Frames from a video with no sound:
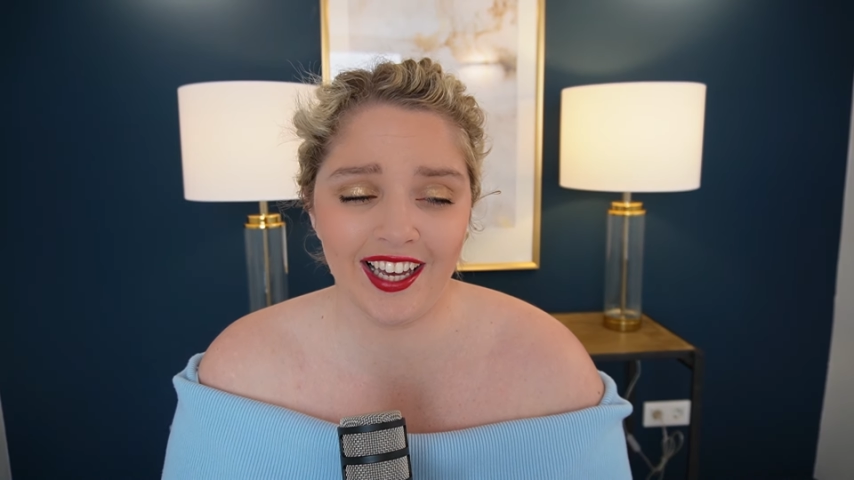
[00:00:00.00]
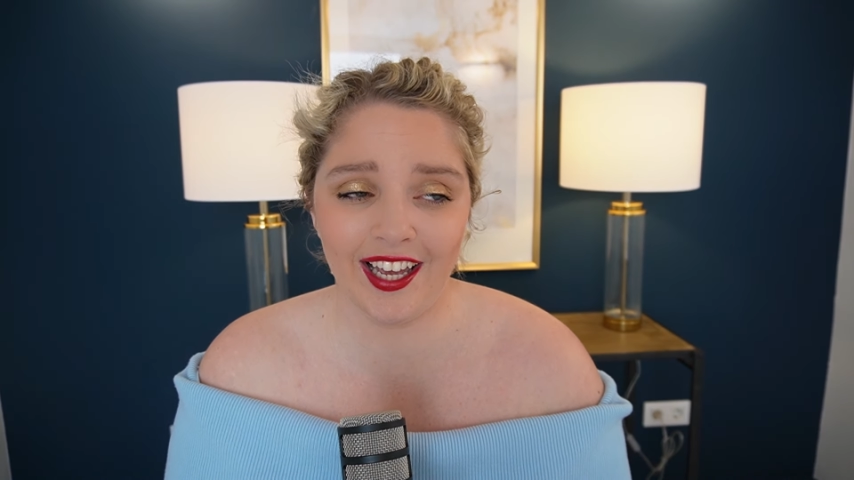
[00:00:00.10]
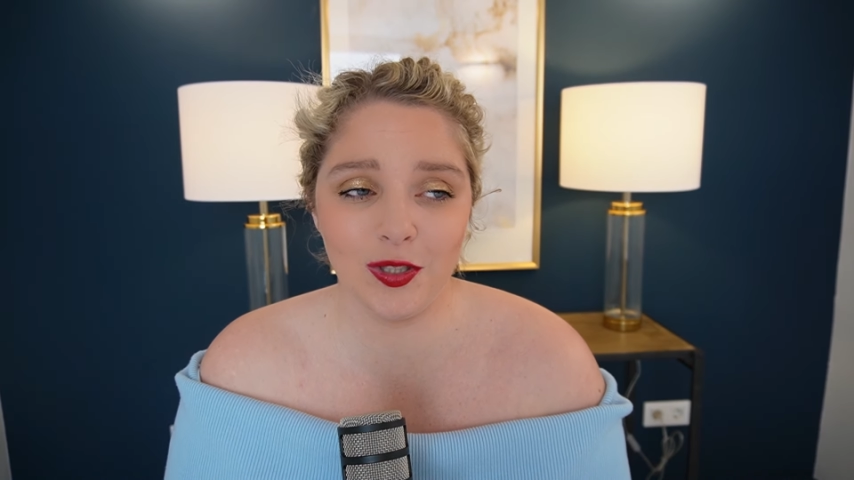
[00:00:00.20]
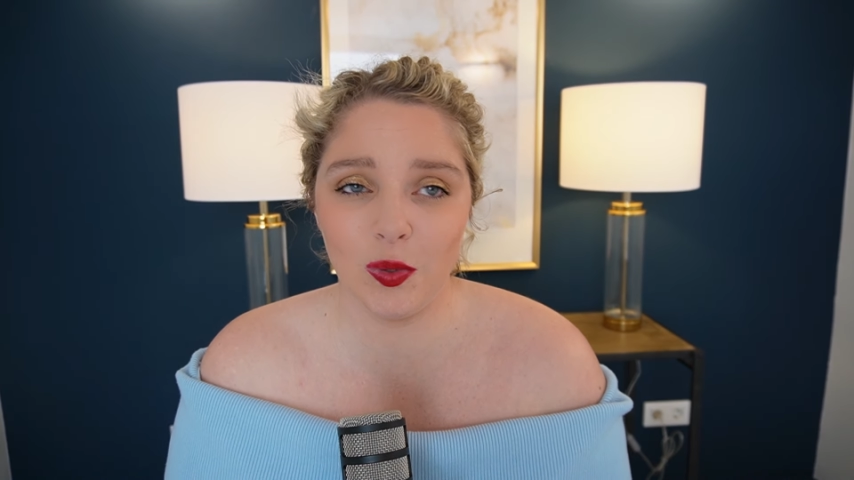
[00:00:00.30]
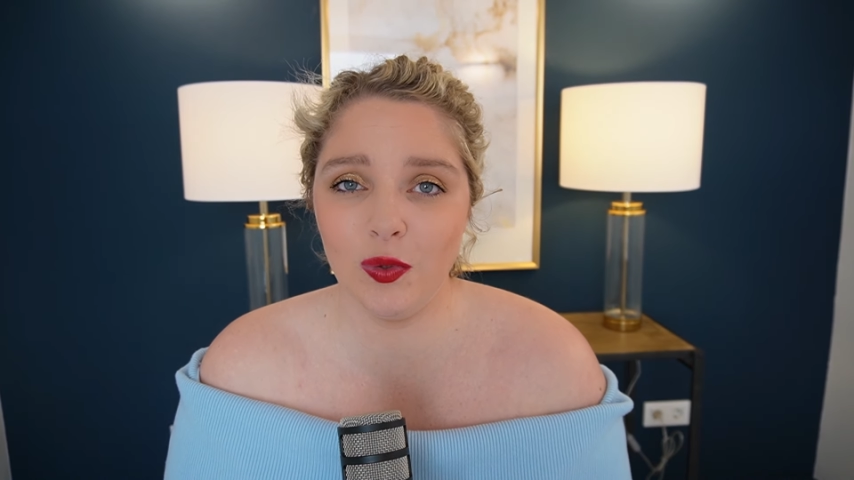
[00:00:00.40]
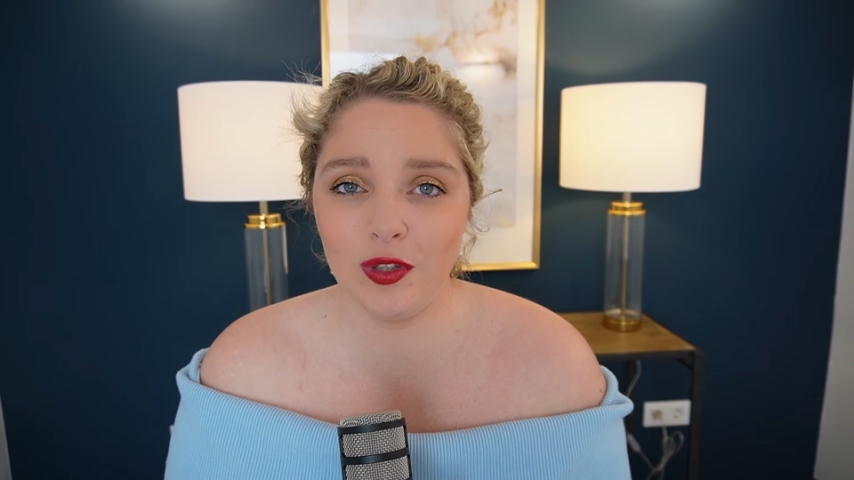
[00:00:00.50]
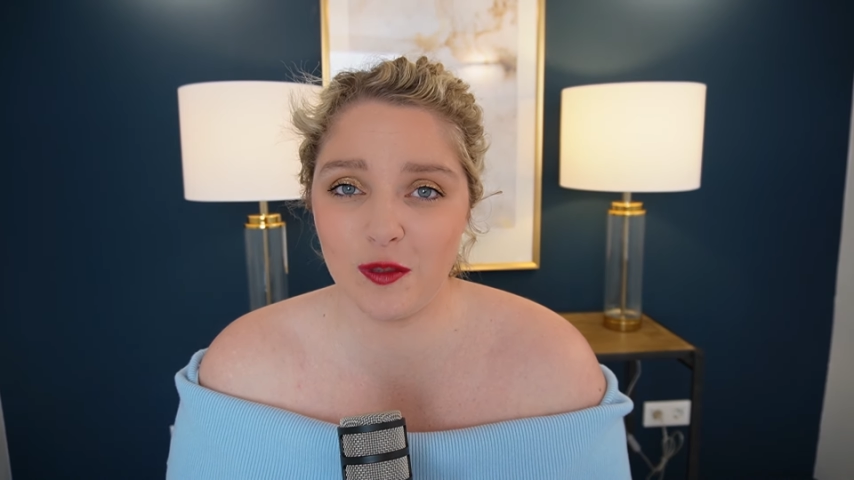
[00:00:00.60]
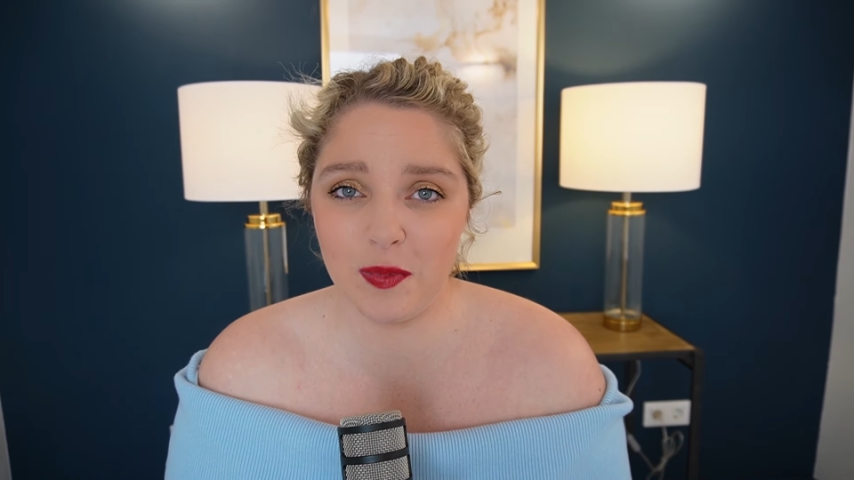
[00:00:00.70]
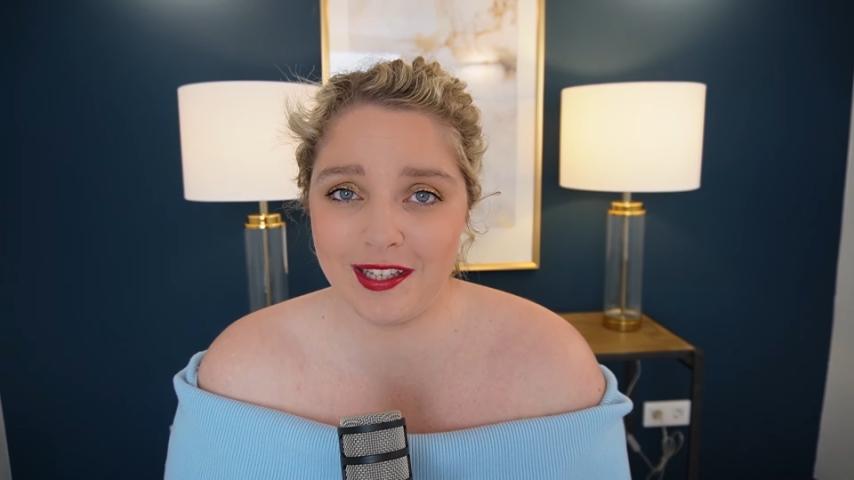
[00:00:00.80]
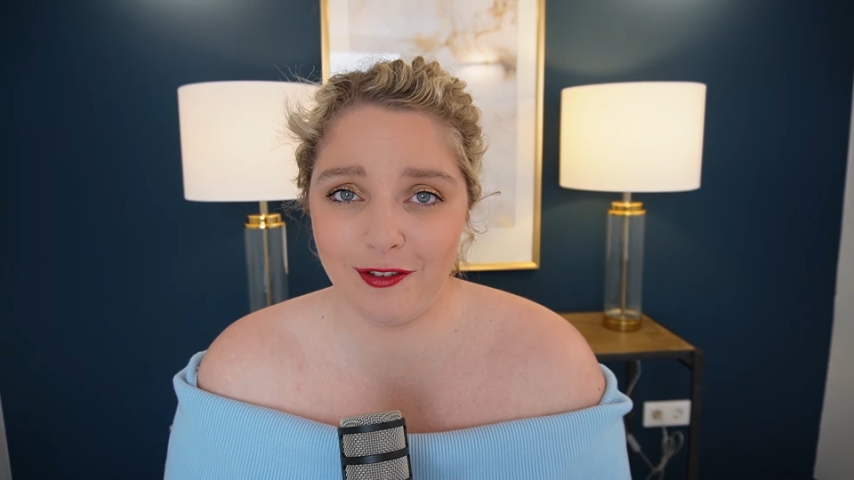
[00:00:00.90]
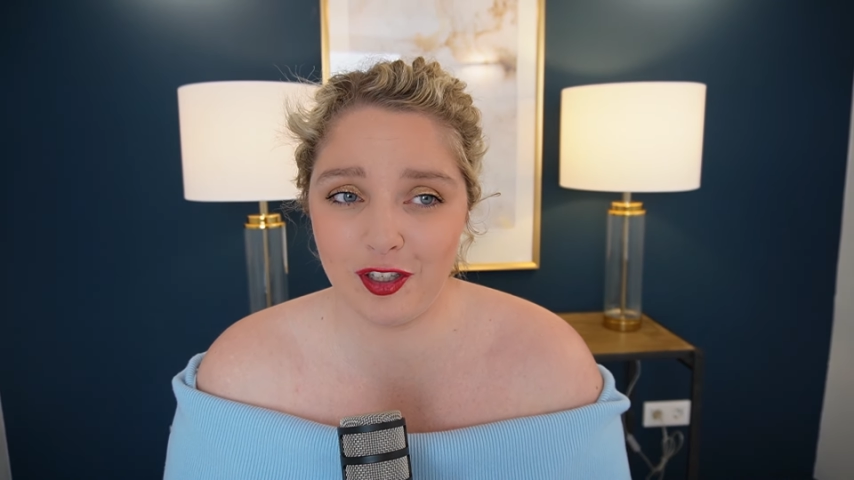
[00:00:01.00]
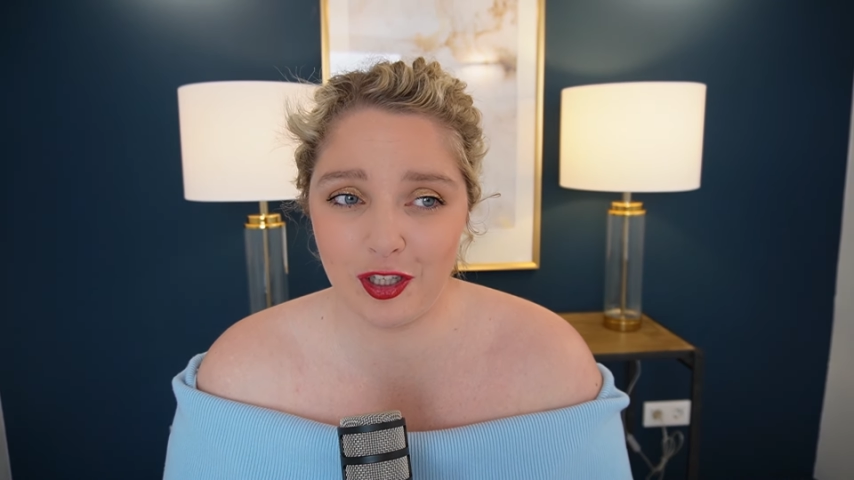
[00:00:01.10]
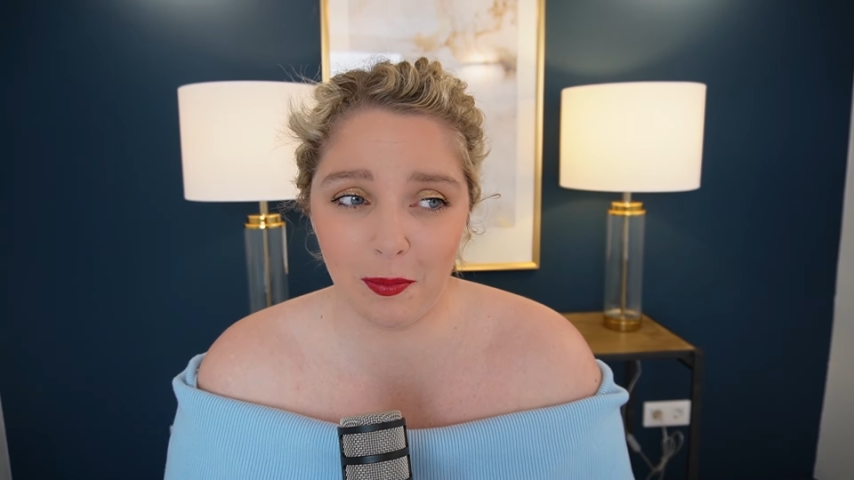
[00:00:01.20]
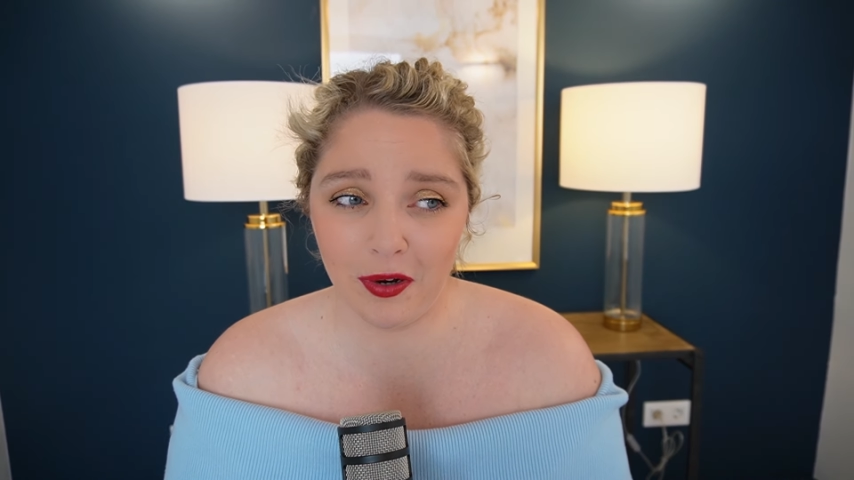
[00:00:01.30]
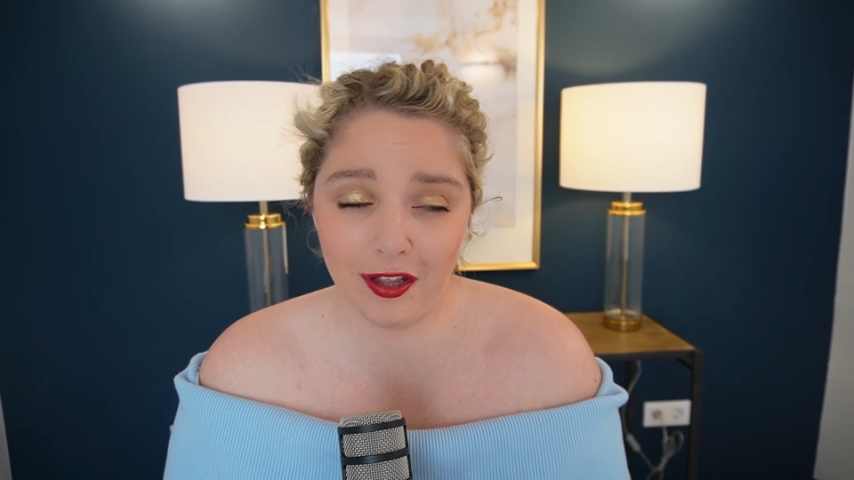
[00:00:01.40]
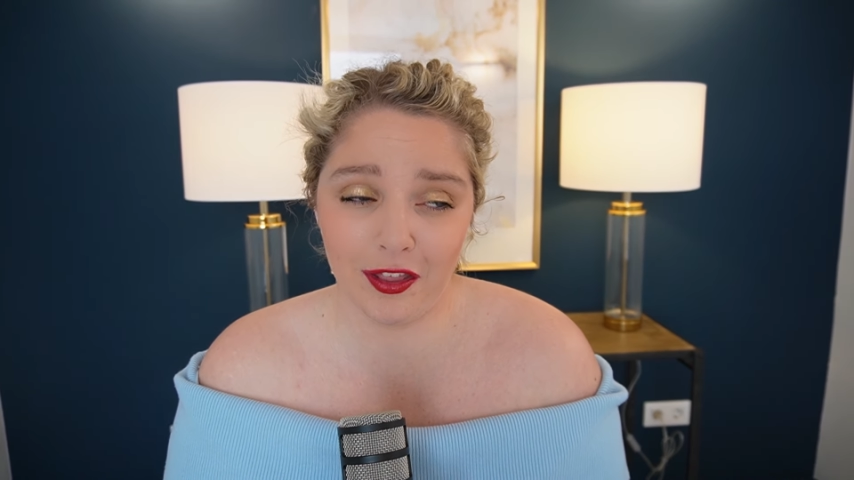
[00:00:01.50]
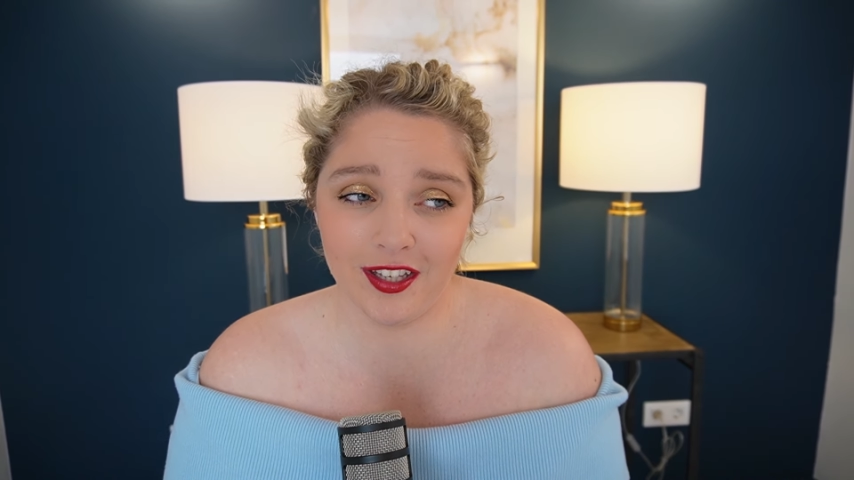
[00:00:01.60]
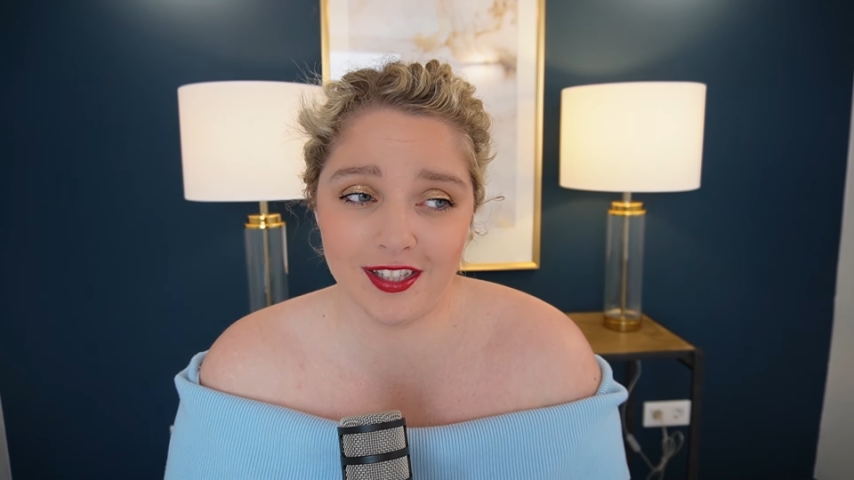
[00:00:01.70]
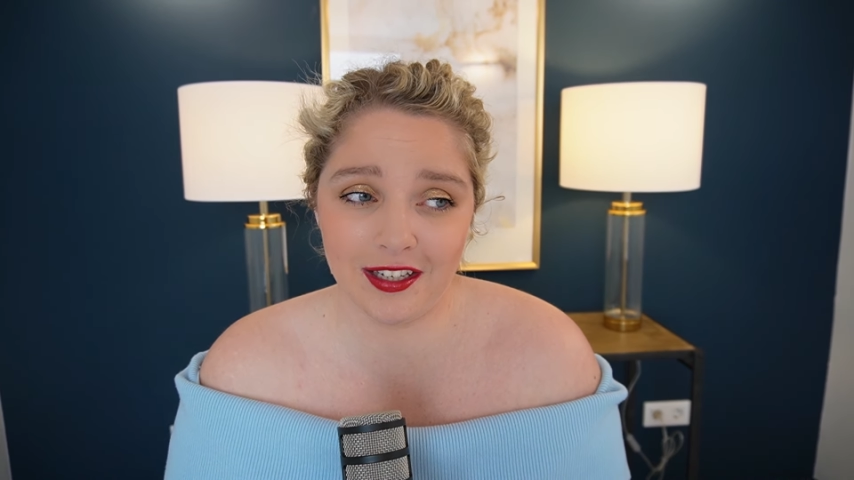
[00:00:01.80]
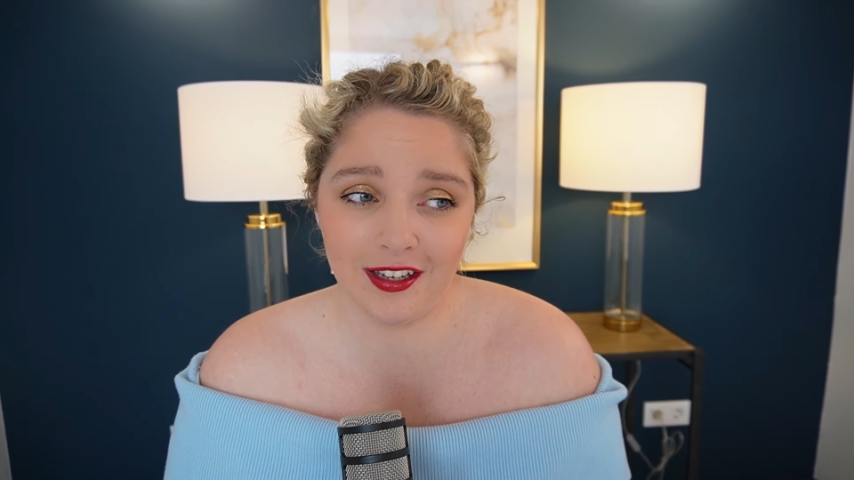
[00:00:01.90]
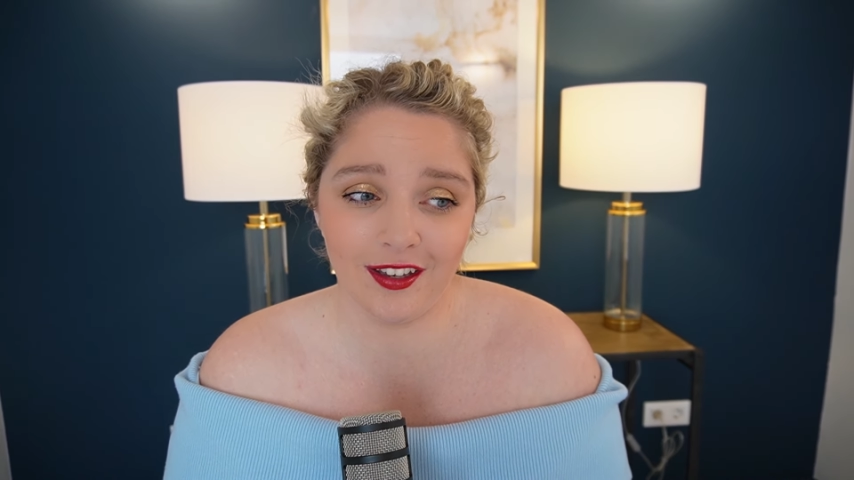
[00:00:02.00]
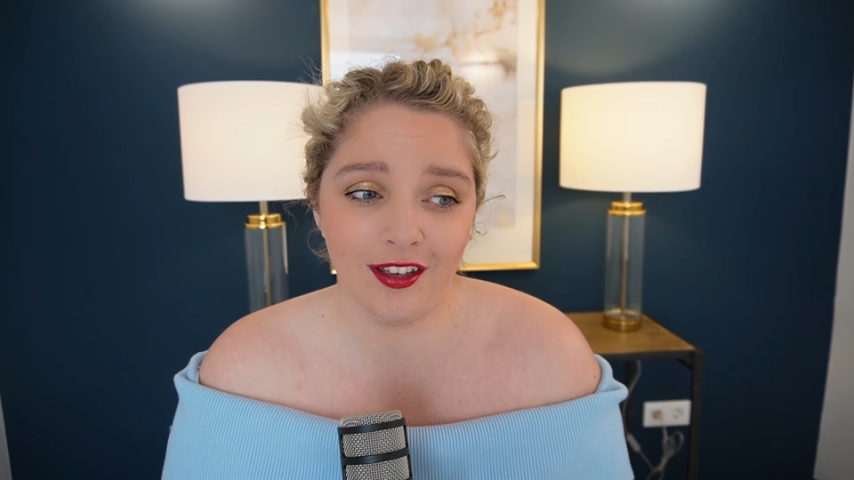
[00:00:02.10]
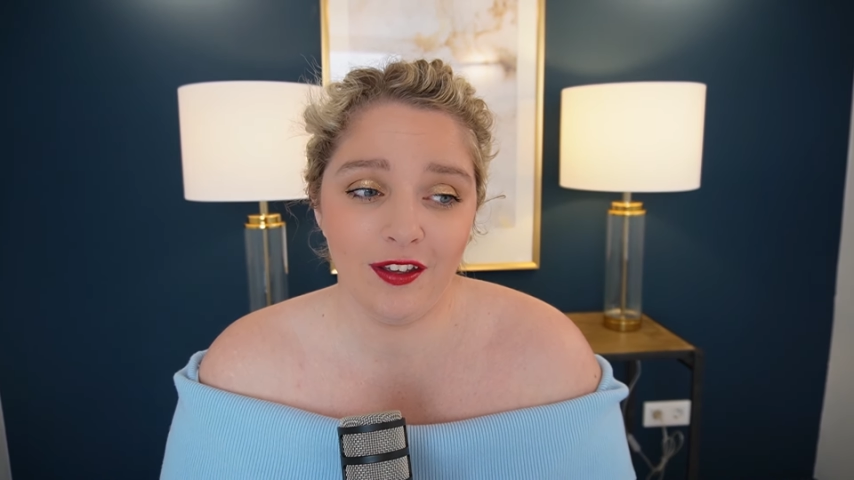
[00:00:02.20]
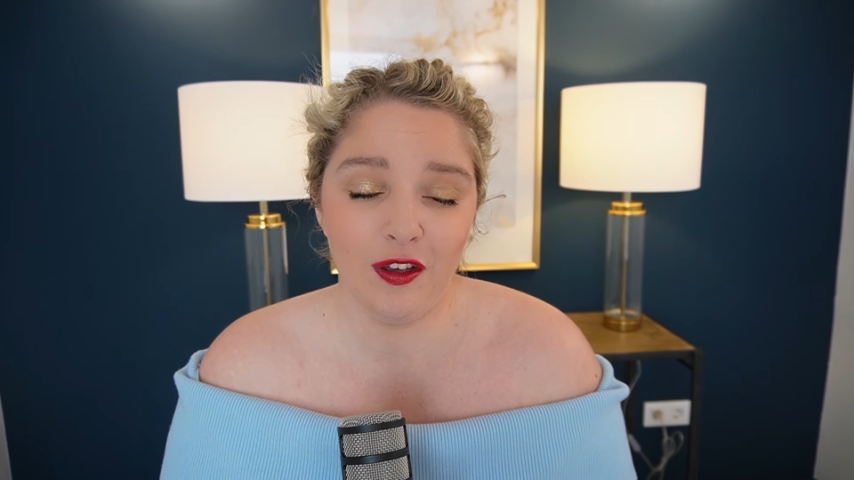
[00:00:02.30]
I don't know the specific number, I think it's like